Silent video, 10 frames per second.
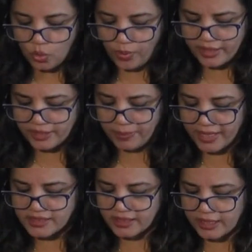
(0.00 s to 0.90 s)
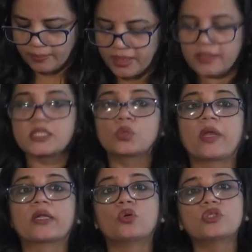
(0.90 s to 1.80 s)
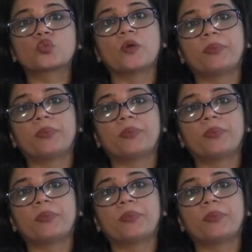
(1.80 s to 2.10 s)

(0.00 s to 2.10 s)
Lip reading: Well, it basically means where goods were